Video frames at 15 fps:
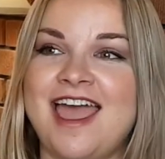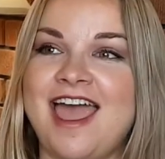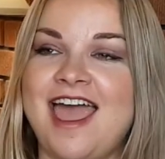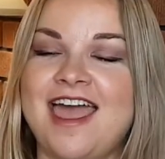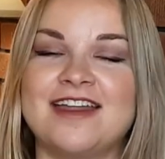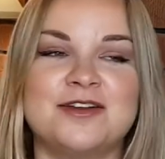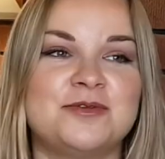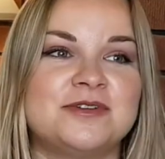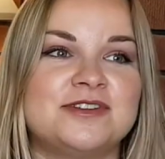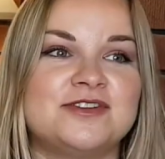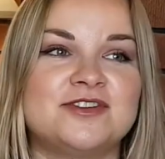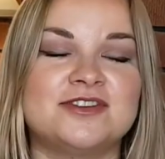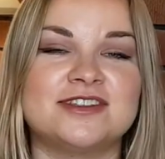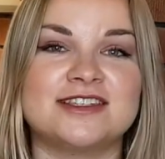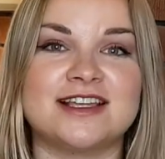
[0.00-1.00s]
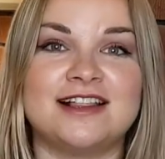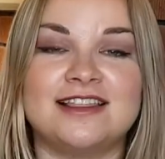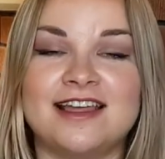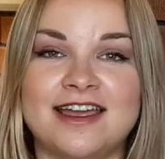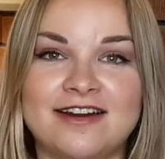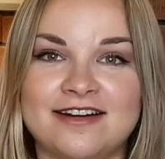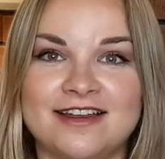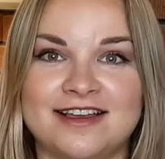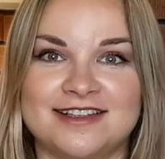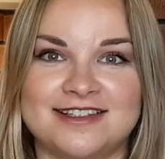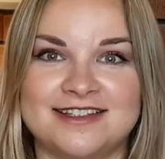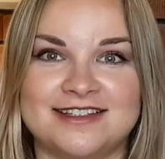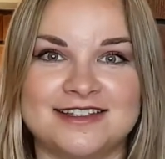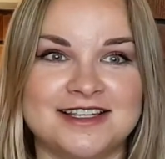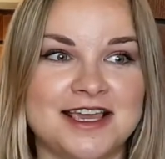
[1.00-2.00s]
And it was just hilarious
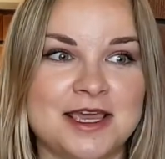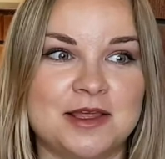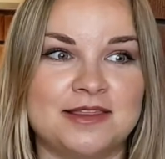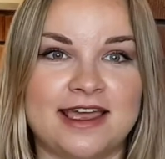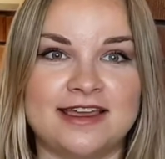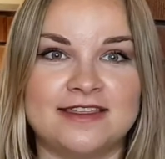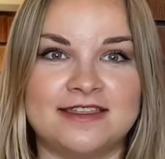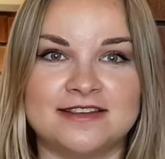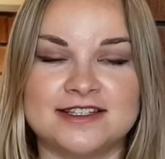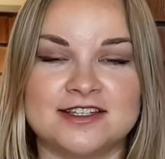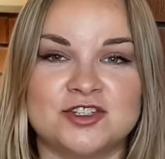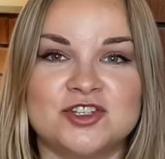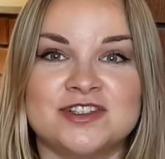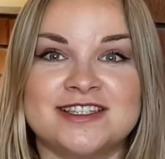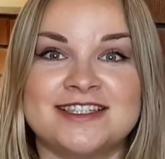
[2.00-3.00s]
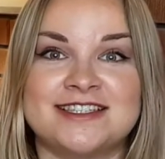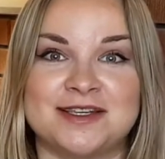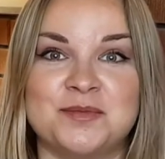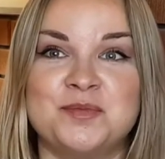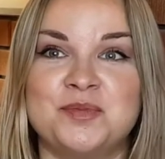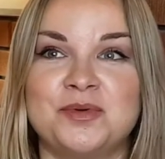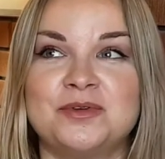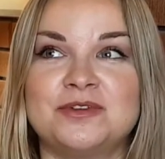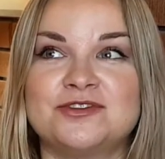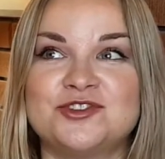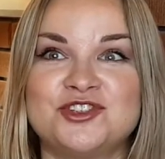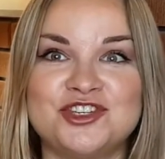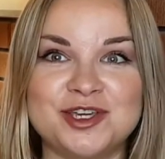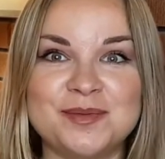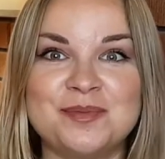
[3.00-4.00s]
to see. Like, such a simple,
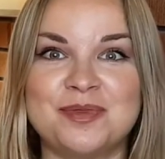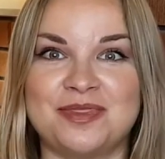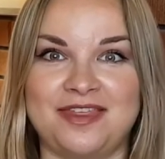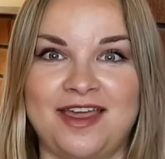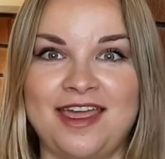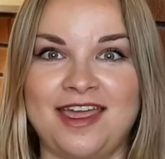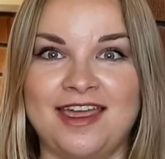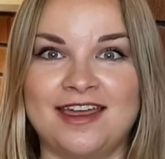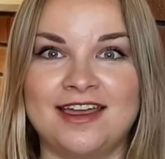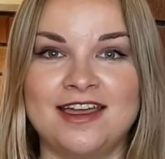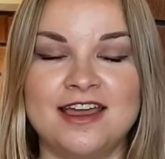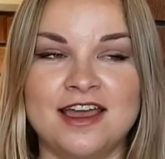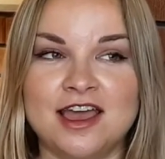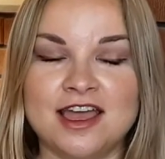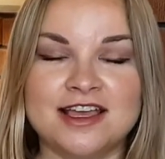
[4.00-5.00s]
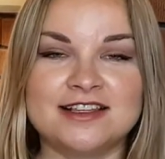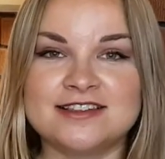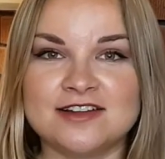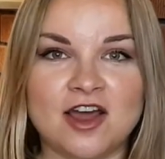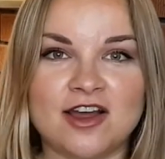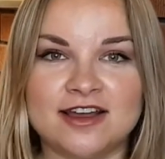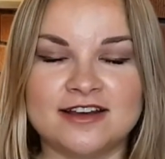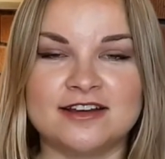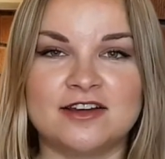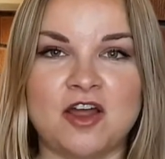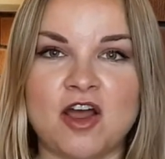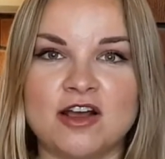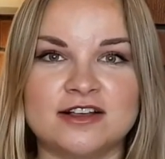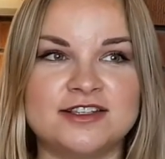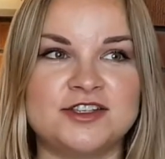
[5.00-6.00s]
cheap thing. It's not gonna
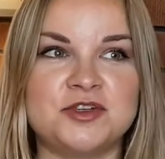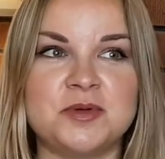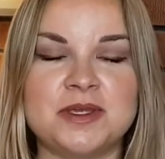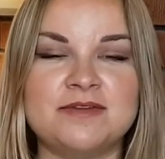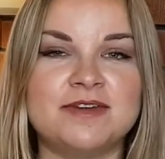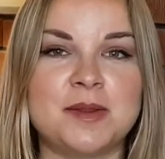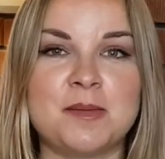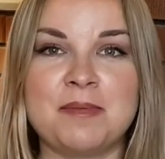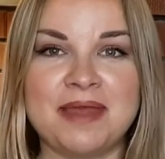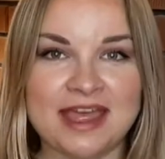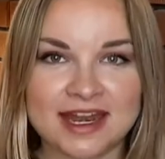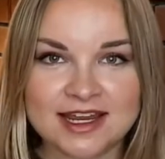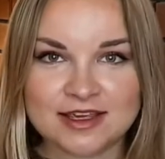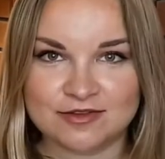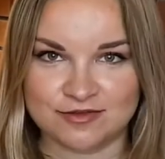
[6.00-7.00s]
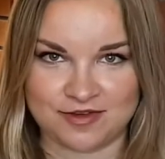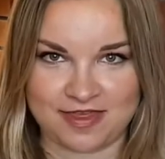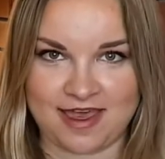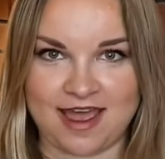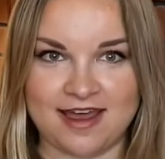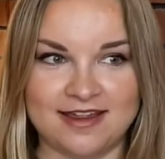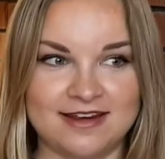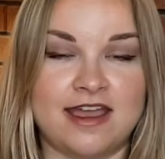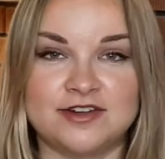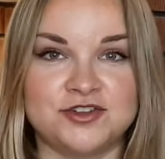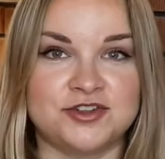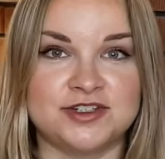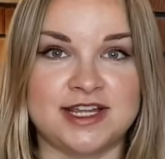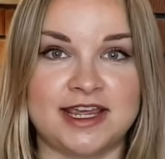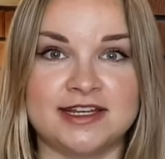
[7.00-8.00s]
cost you even a penny for that.
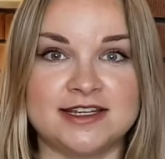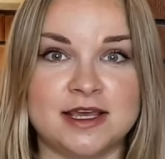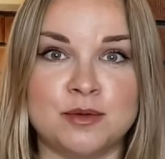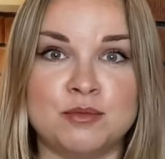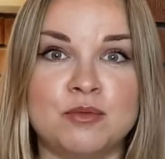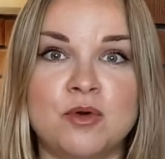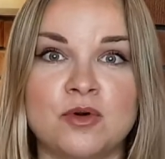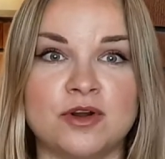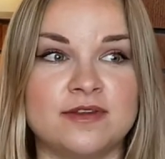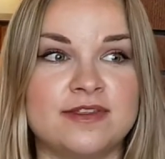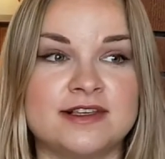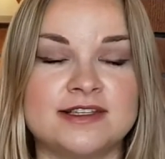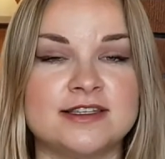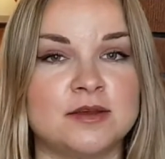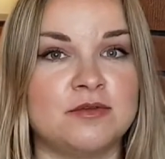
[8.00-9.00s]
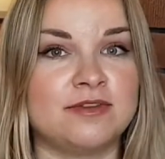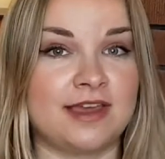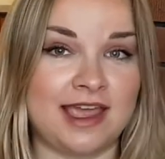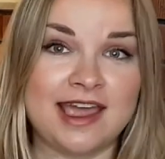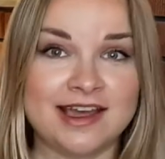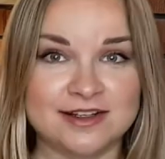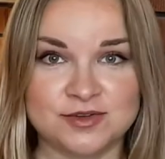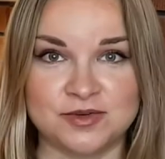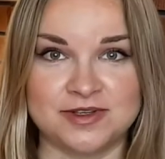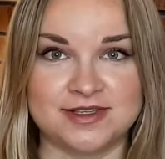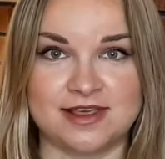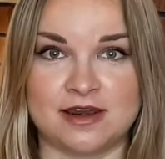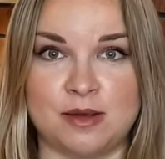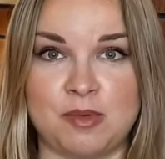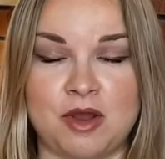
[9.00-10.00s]
Entertained him more than some of the cat toys
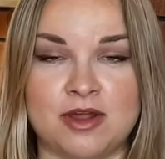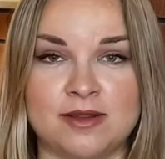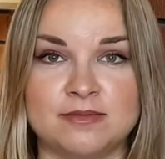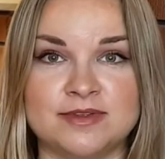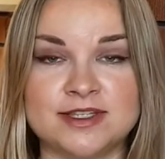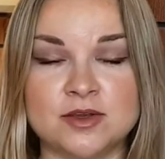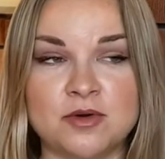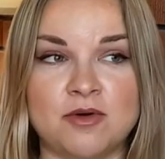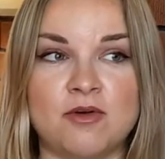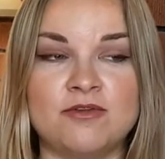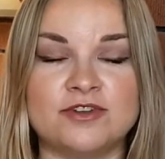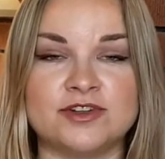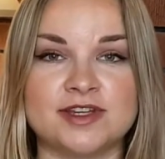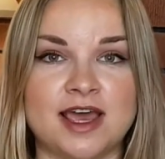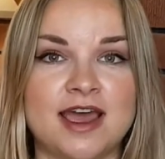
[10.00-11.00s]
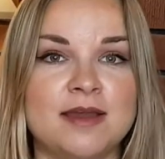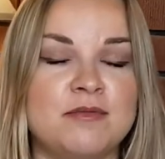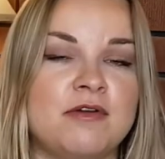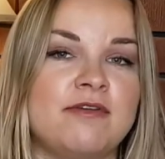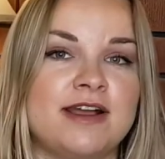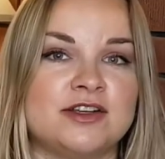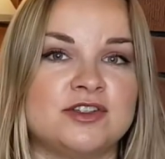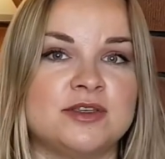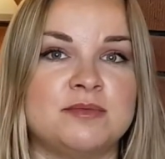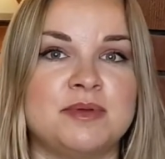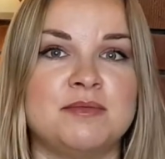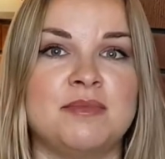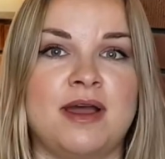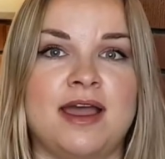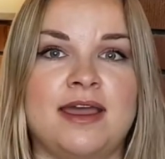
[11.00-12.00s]
that I bought him. So over time, I've actually
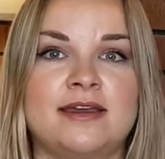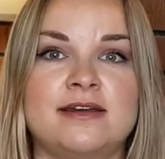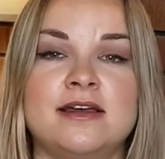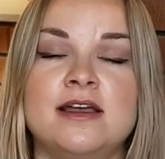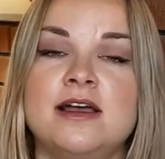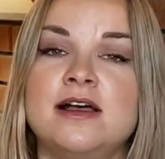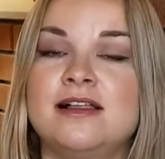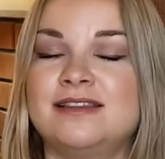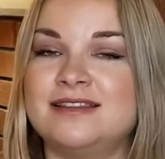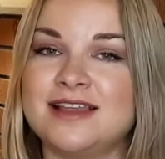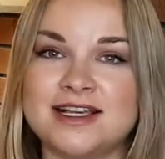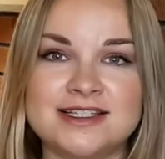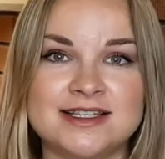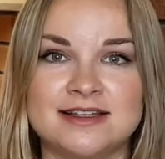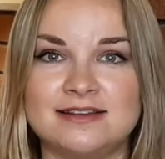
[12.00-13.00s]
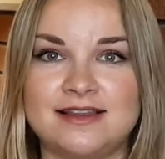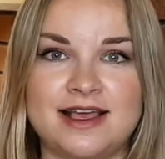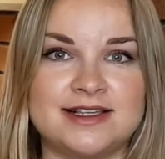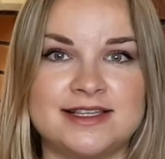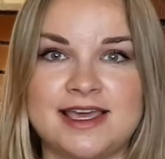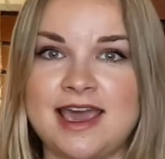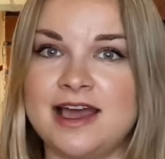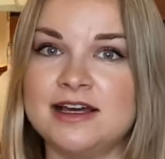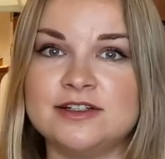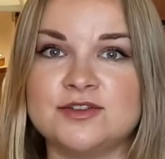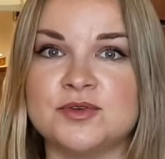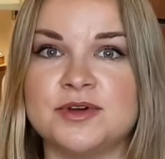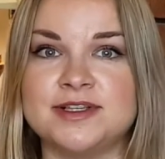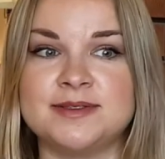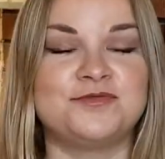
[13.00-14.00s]
been buying less and less cat
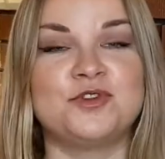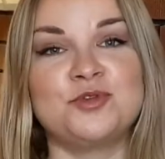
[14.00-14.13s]
toys.